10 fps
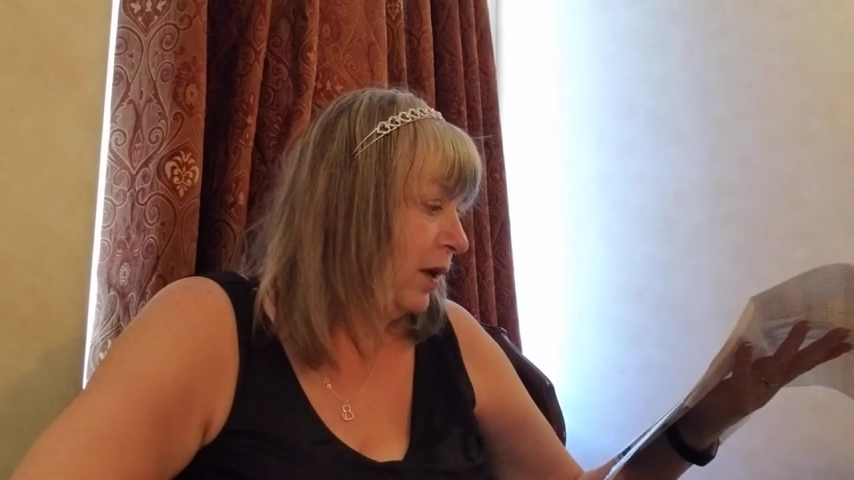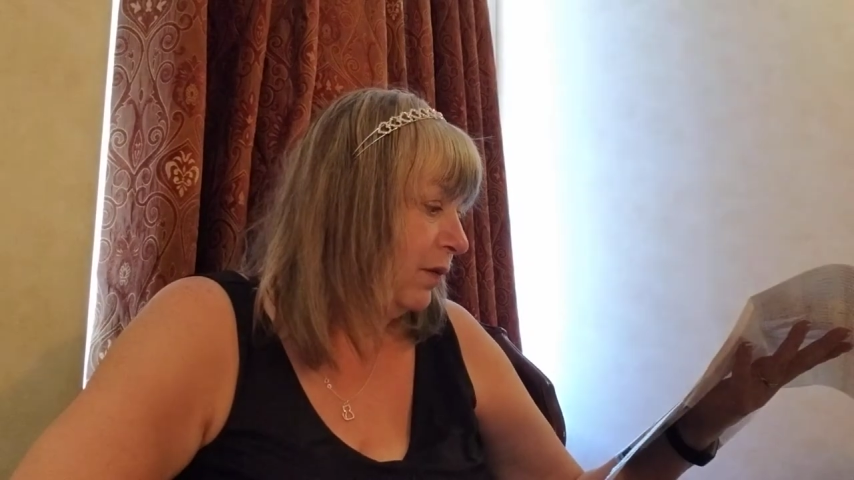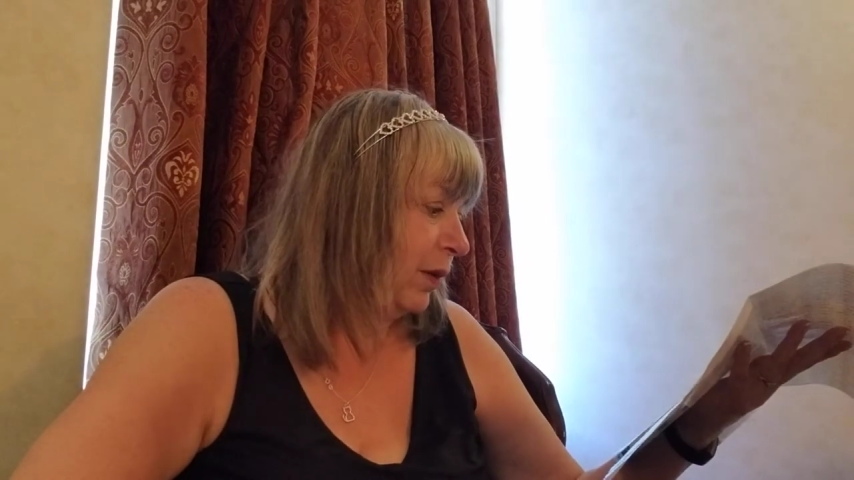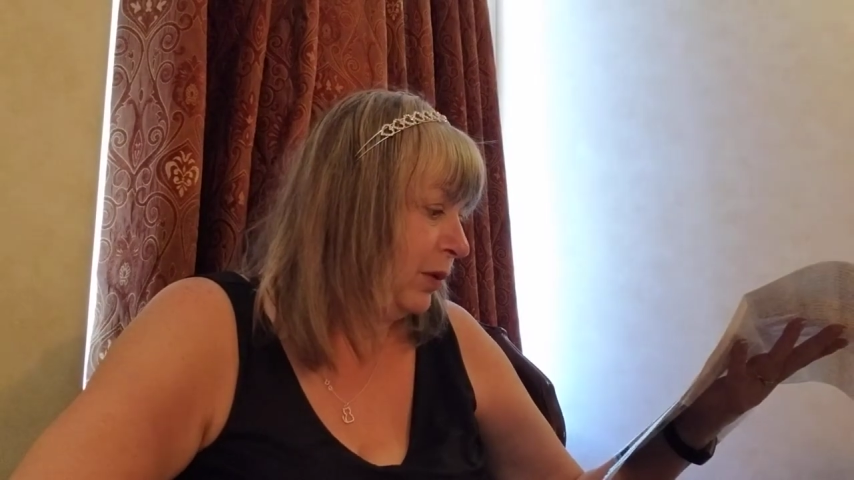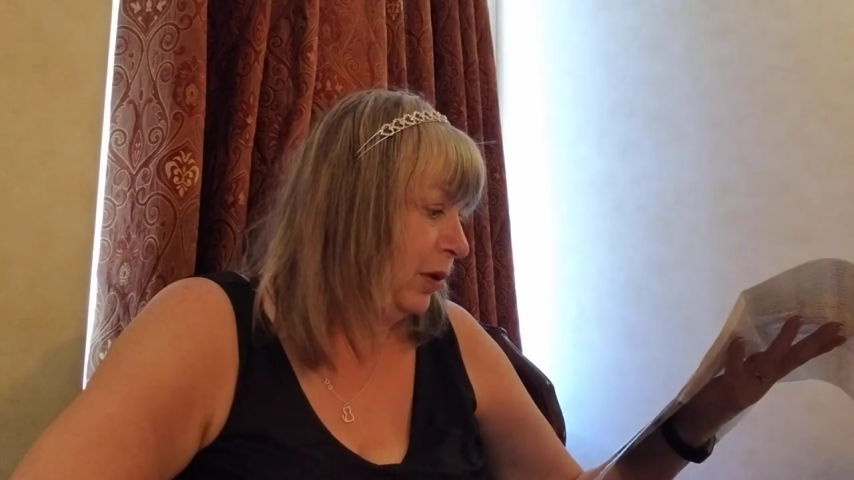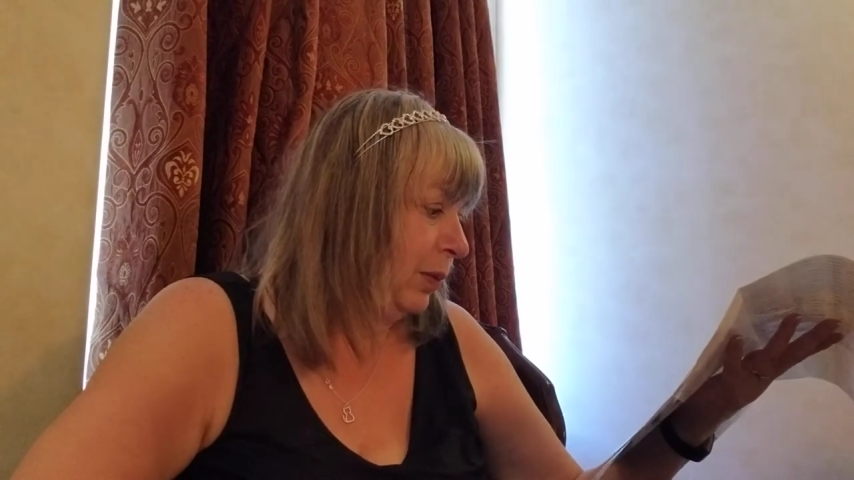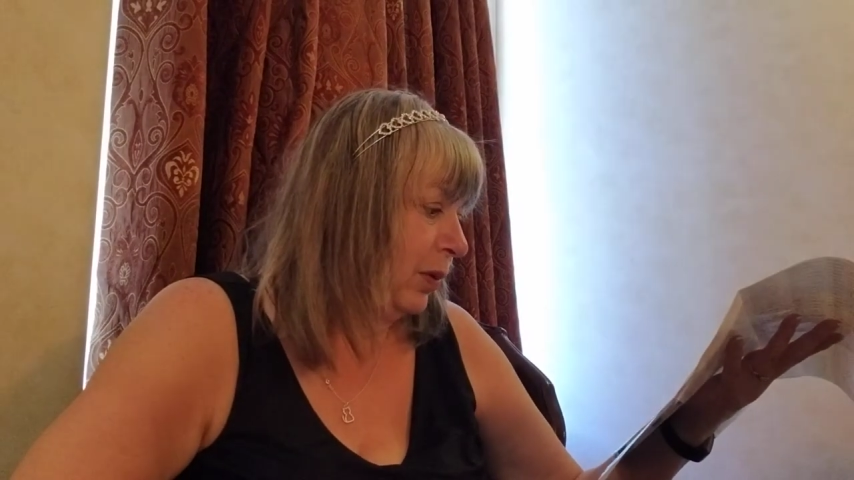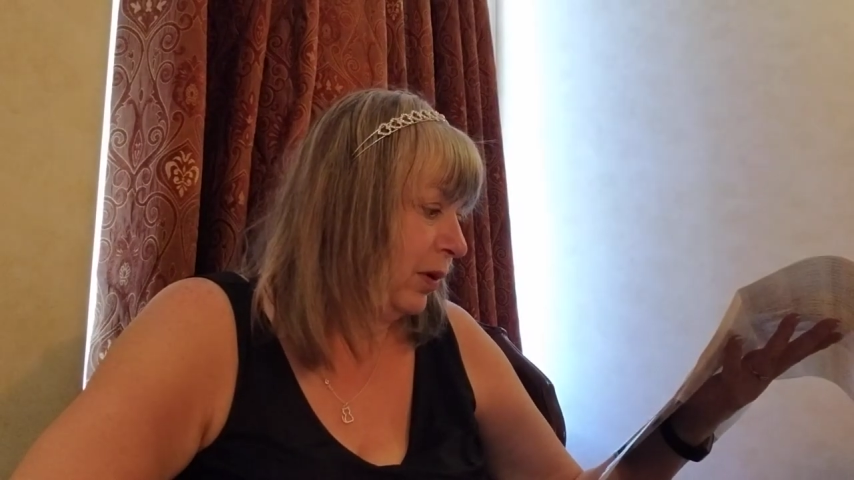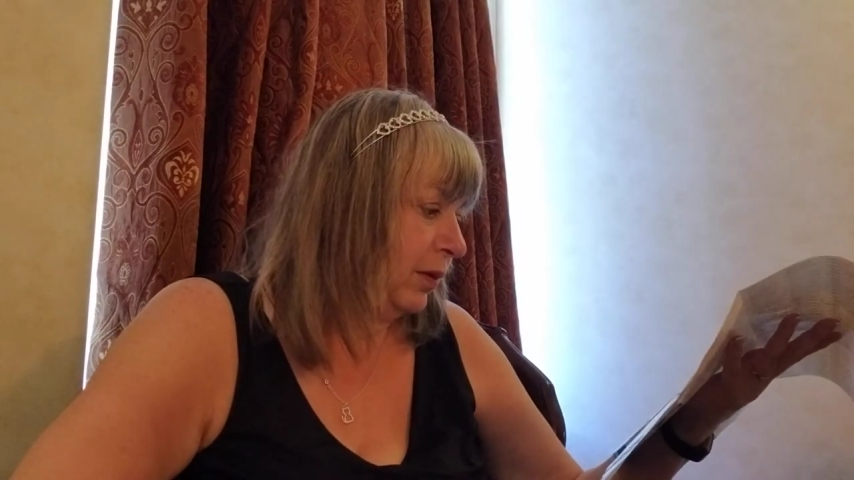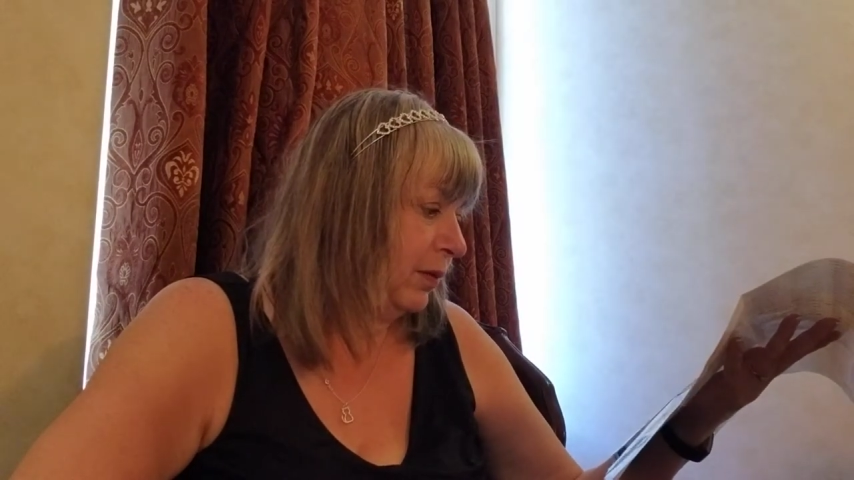from
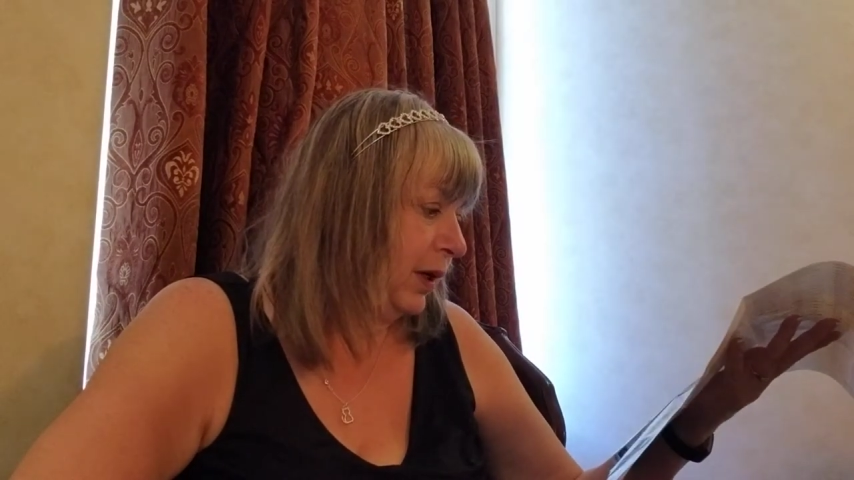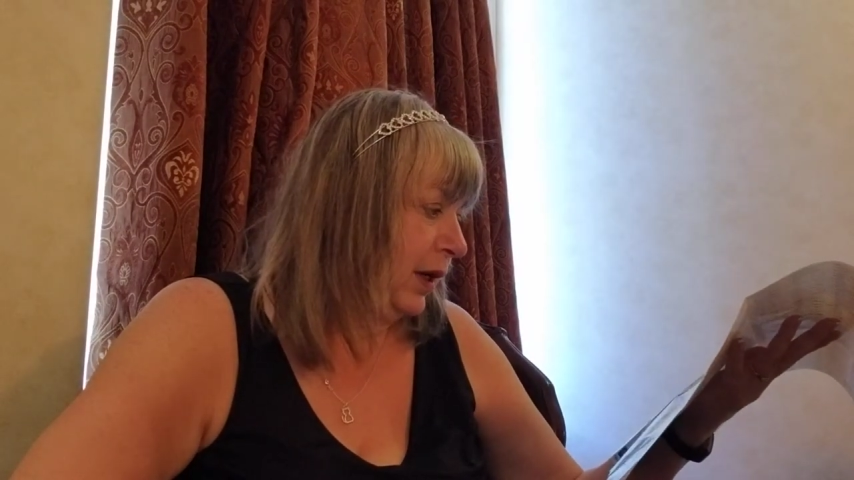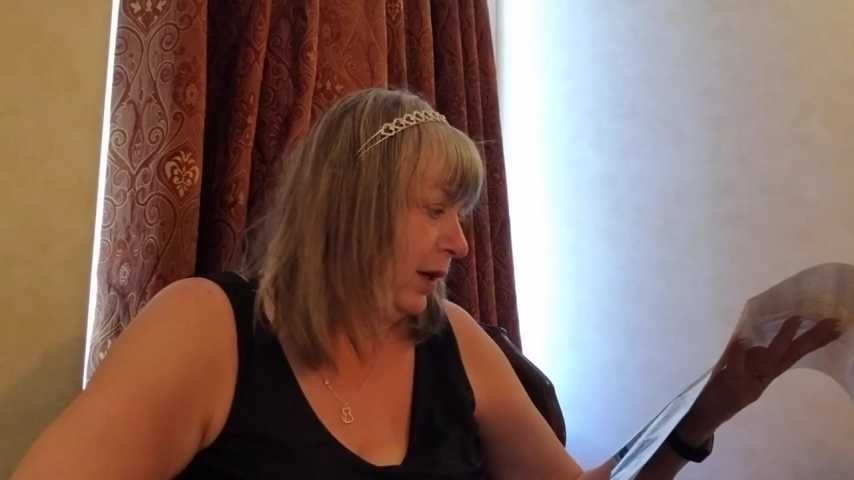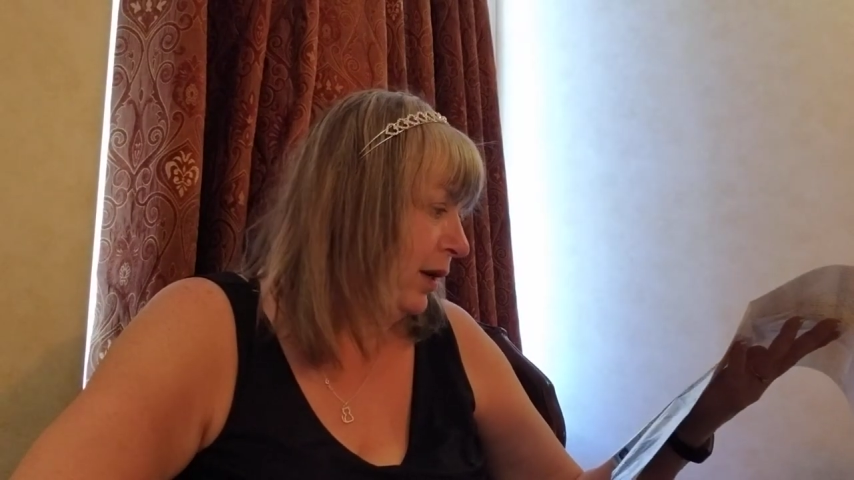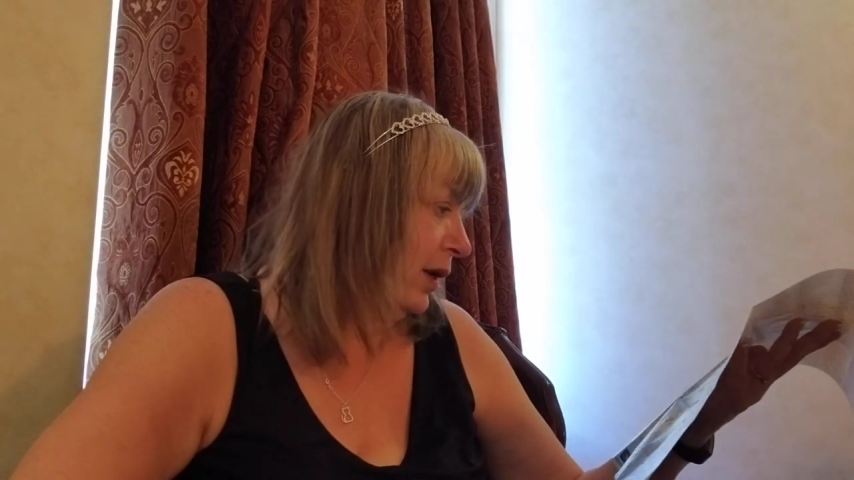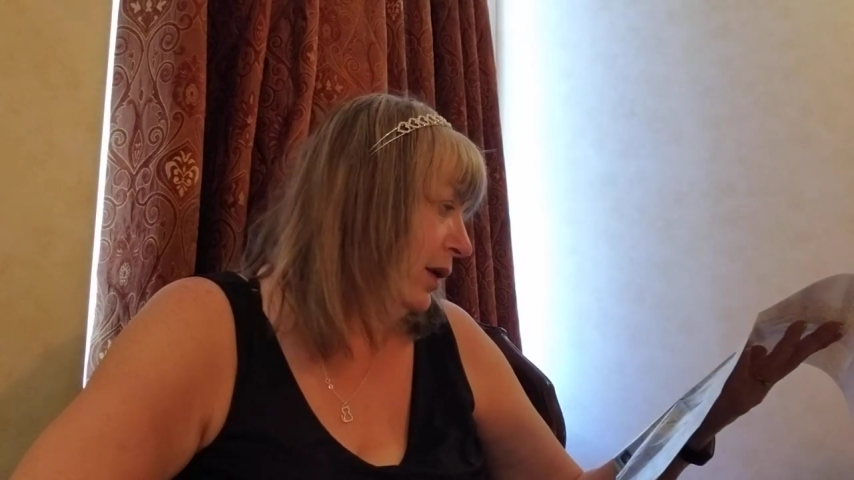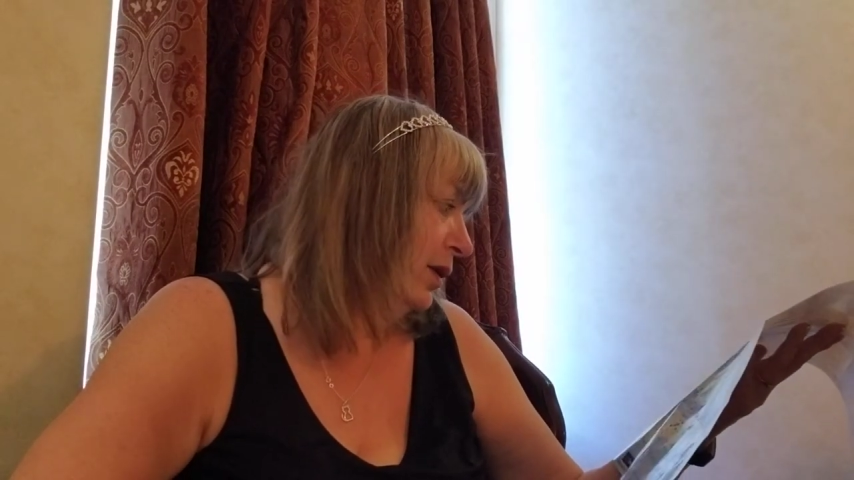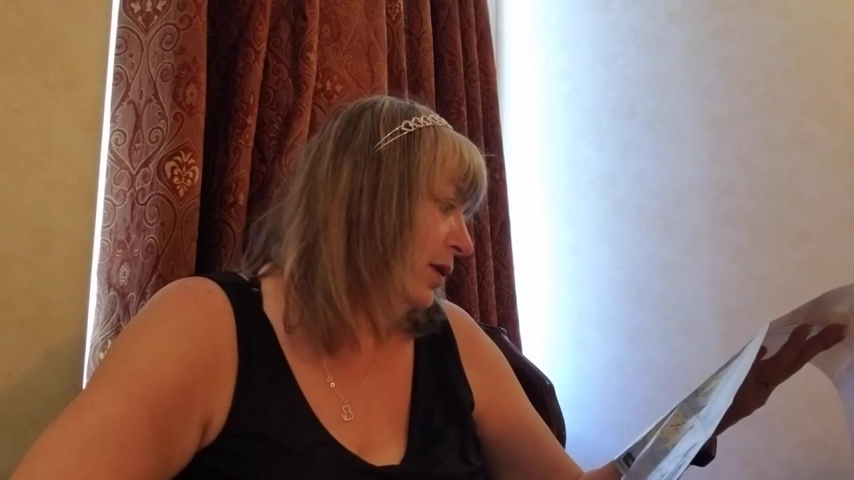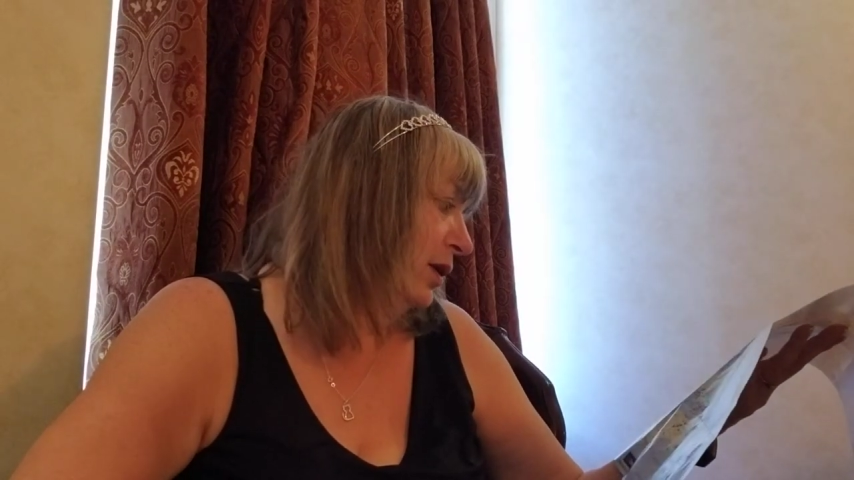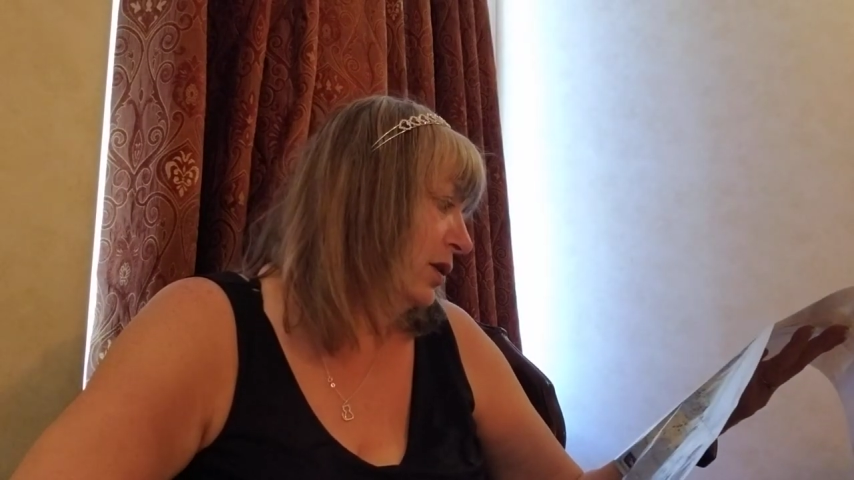Newport, we
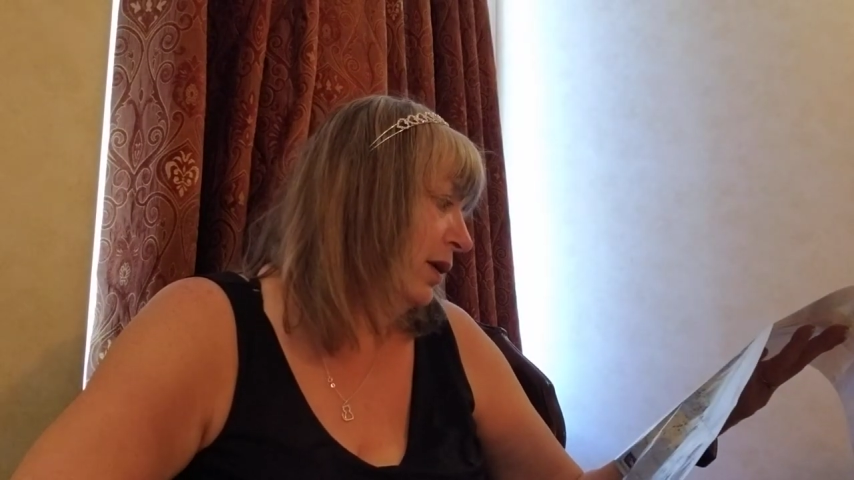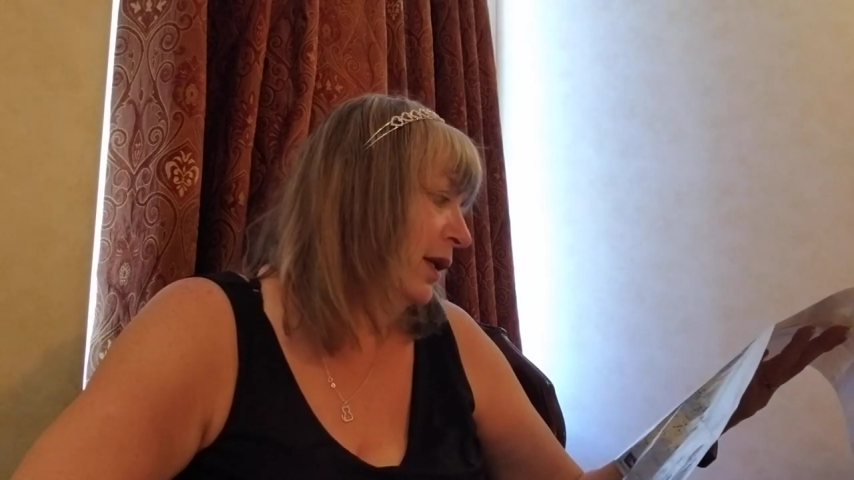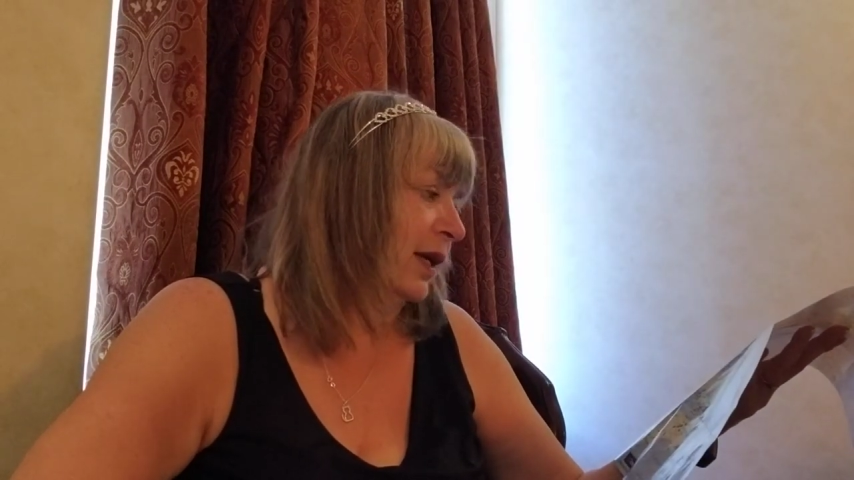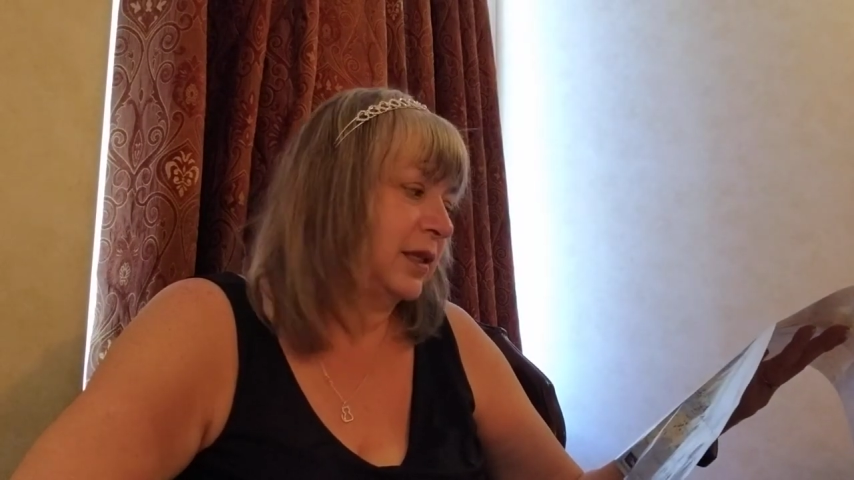took a train, like I